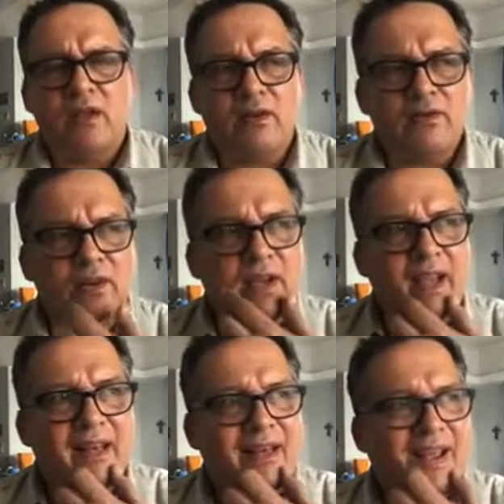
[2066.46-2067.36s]
don't
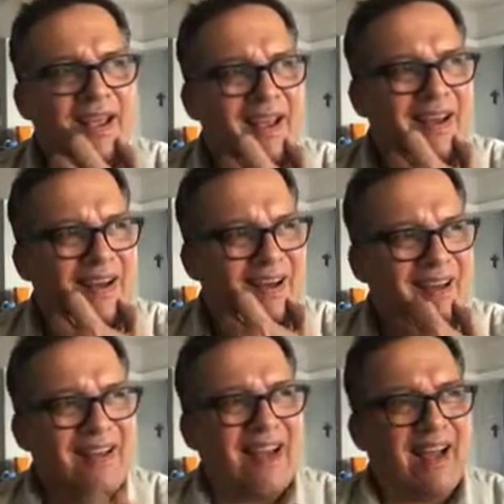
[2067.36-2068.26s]
forget,
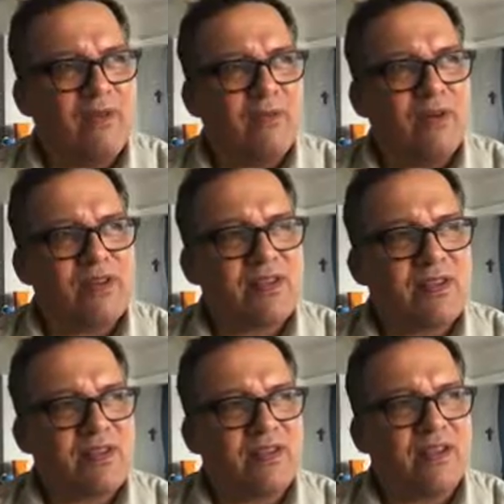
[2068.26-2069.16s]
I
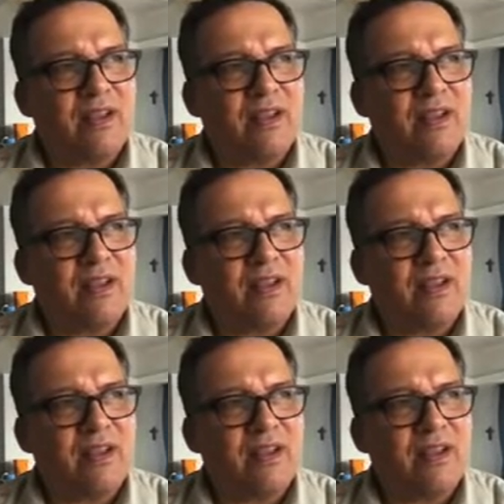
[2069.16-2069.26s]
was